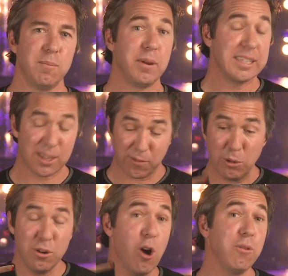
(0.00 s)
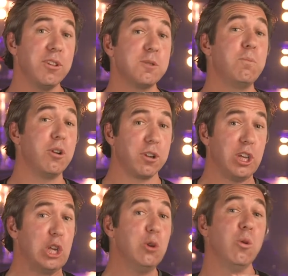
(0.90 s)
Because if you know this book,
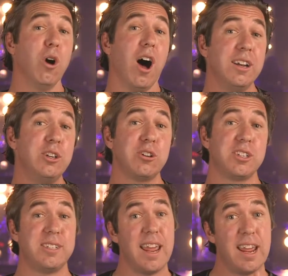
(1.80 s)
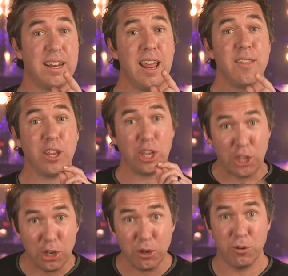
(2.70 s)
you will understand that
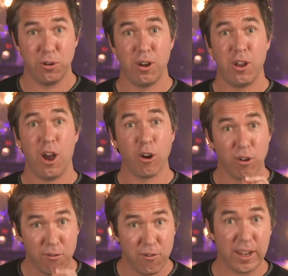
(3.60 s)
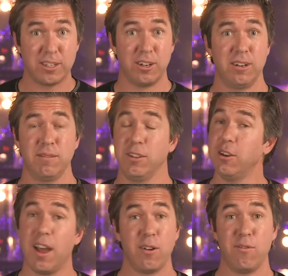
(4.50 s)
you are a victor.
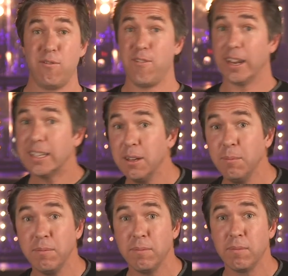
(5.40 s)
You're not a victim.